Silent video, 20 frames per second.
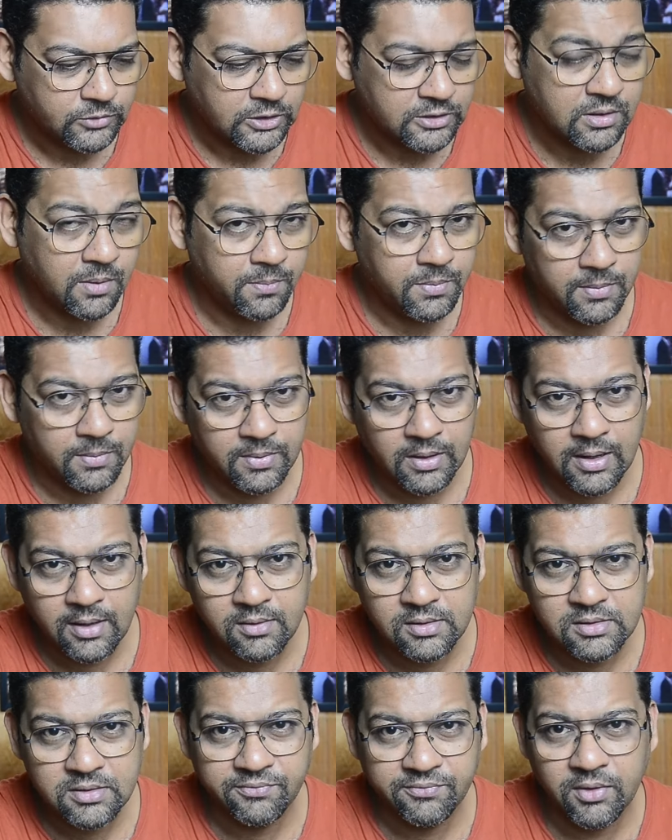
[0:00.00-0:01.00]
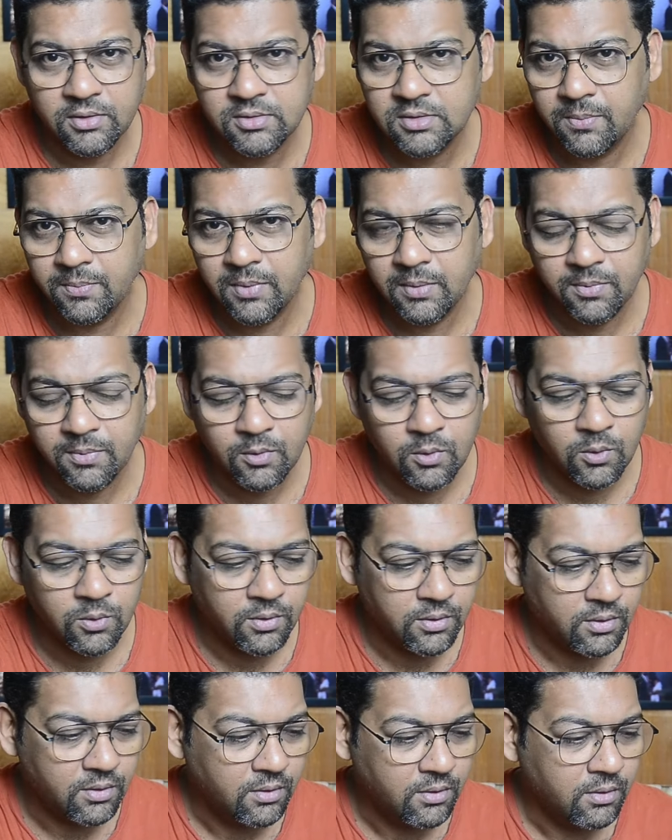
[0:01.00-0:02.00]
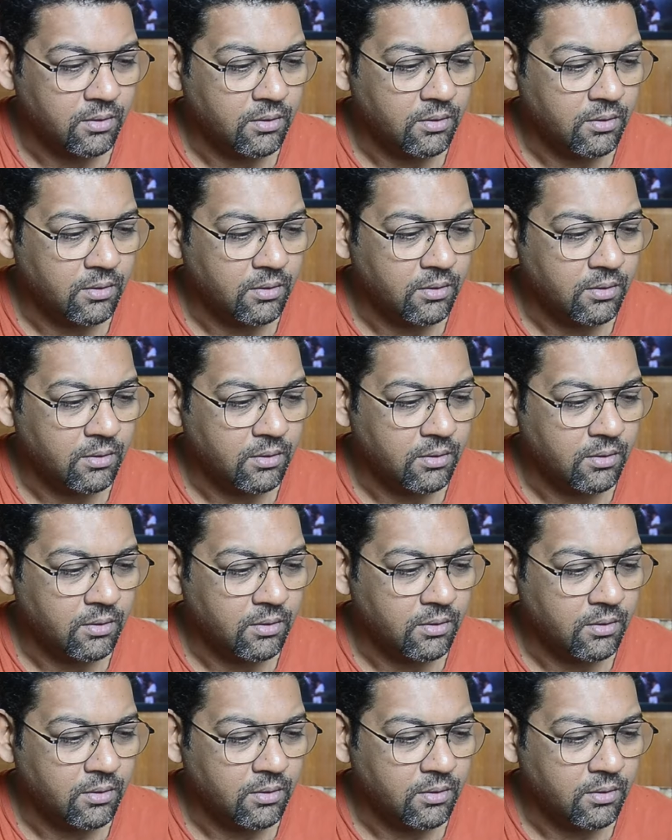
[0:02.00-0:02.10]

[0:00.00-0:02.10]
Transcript: Some people like this effect, some people don't.